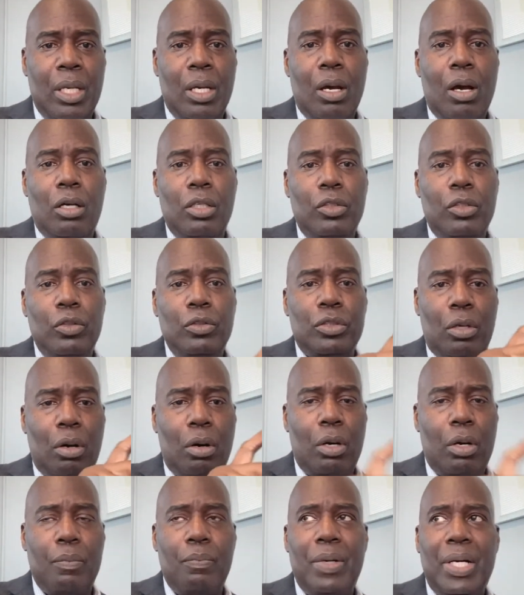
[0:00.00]
I'll use a
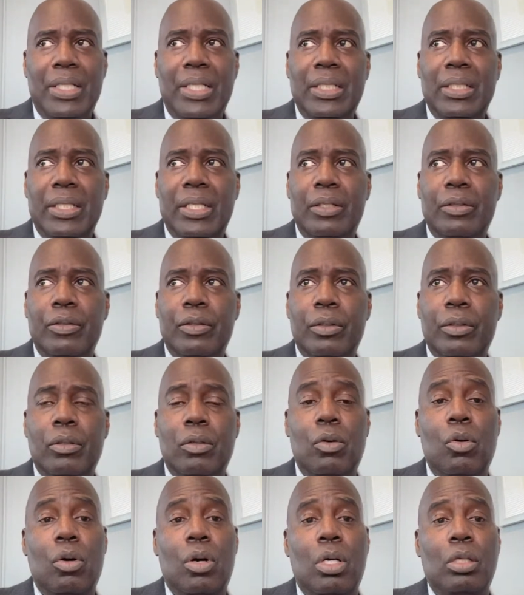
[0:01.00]
hard money lender,
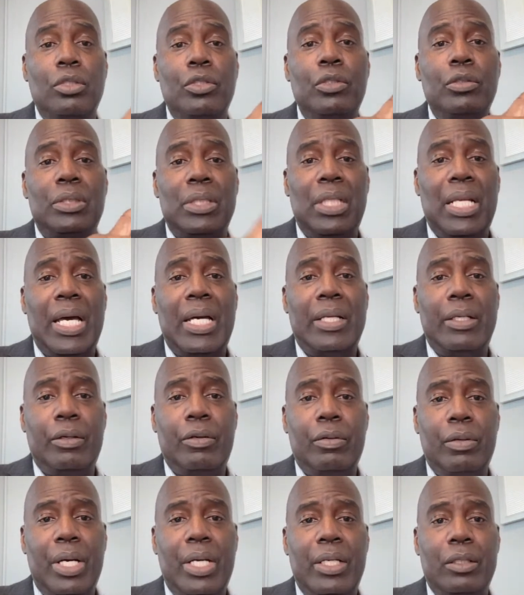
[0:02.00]
or I'll use a line of
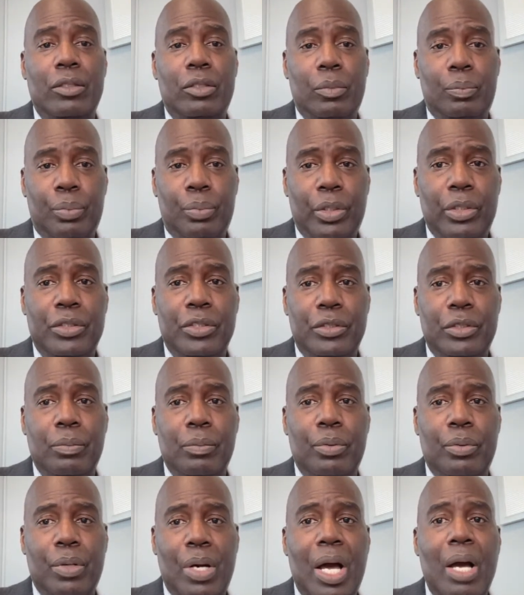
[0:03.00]
credit to purchase the
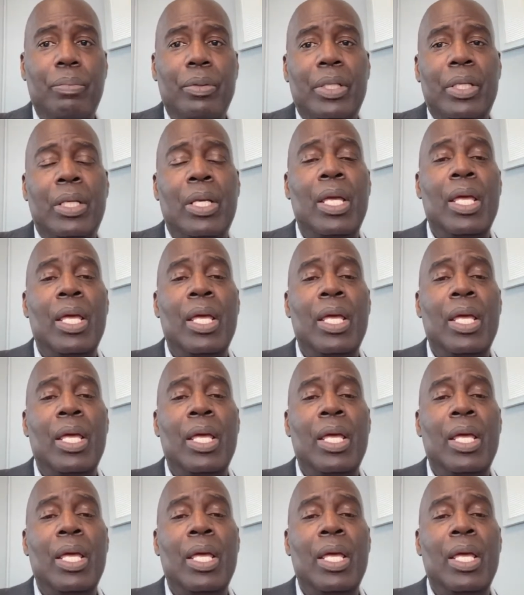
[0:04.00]
property.